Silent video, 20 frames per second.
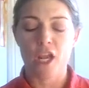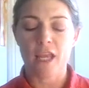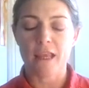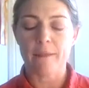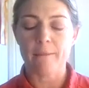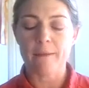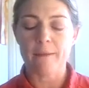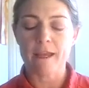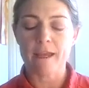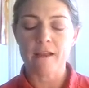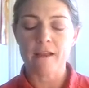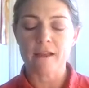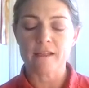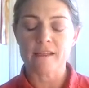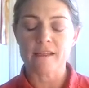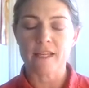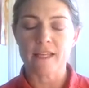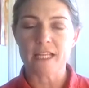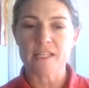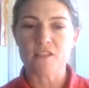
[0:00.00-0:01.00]
let me
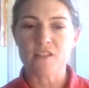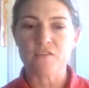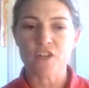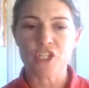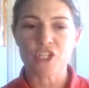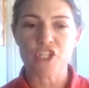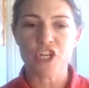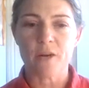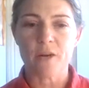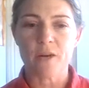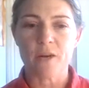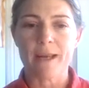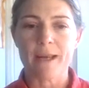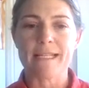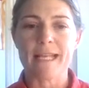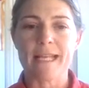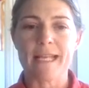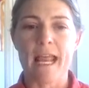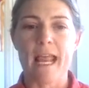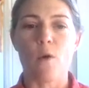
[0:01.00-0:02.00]
let's first start by
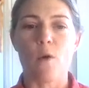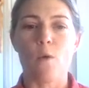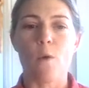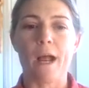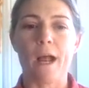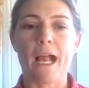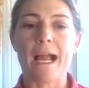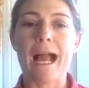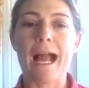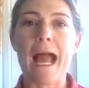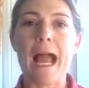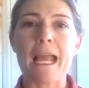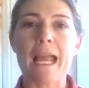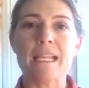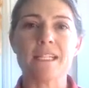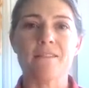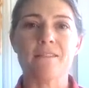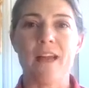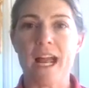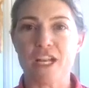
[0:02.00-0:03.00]
saying what kinds
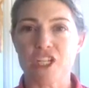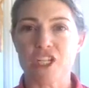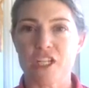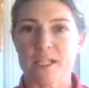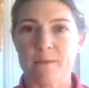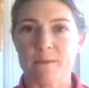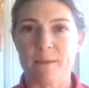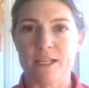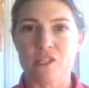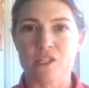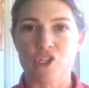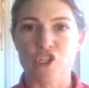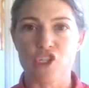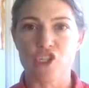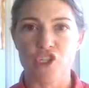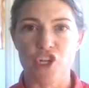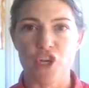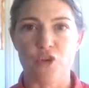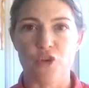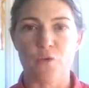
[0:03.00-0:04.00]
of actions muscles
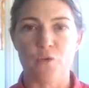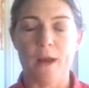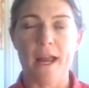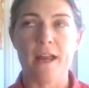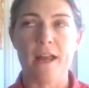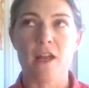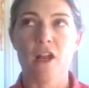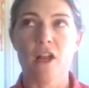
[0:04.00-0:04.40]
do right